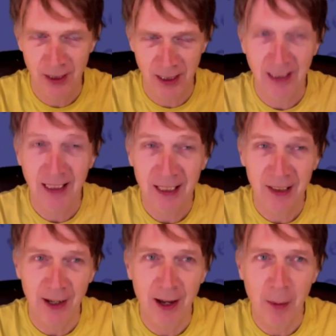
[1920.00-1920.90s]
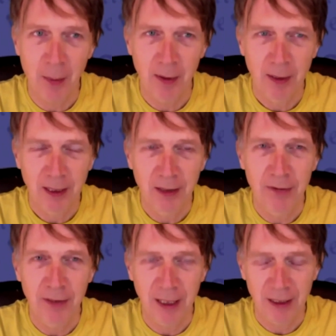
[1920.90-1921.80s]
cleared up, in
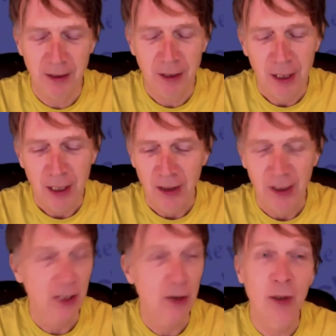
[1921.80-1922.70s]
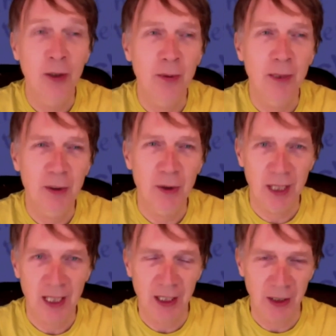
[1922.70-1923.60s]
fact, that you don't know where to
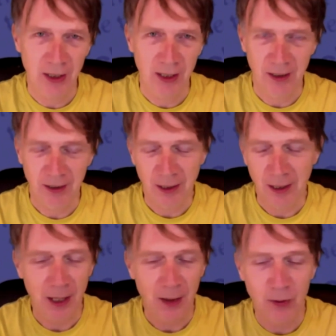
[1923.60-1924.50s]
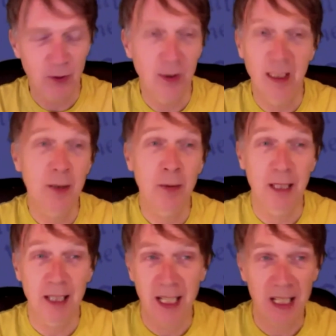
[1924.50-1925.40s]
start, how to deal
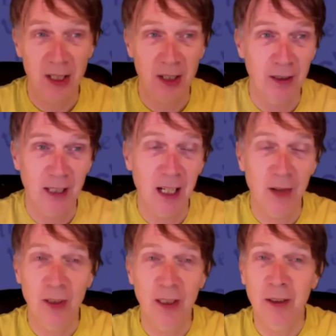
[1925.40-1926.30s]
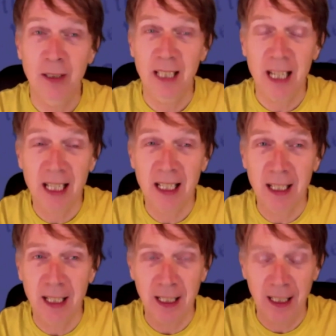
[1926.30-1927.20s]
with this, or how to look at
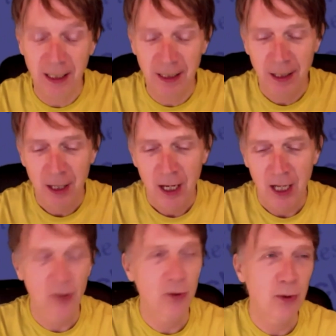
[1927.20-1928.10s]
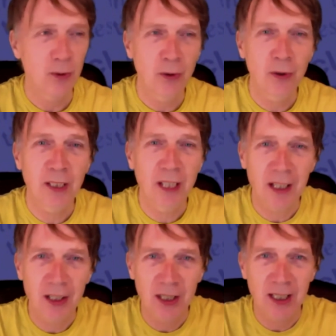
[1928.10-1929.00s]
anything, and how to
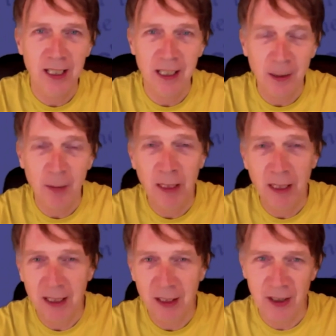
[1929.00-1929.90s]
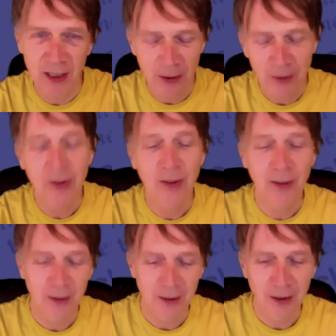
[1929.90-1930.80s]
organize it in your mind, and
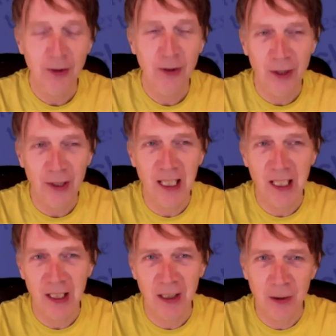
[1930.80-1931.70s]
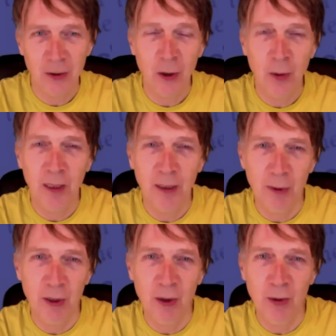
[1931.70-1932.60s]
all the things that you normally
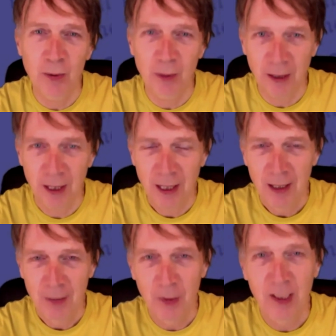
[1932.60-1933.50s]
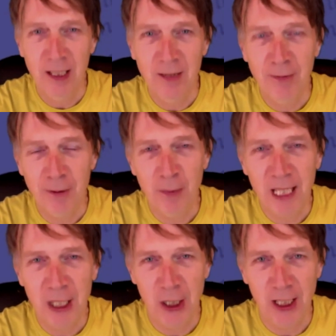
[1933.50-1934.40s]
would do with
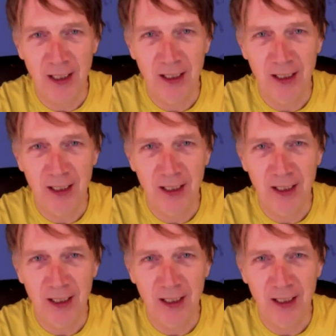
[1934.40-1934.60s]
information.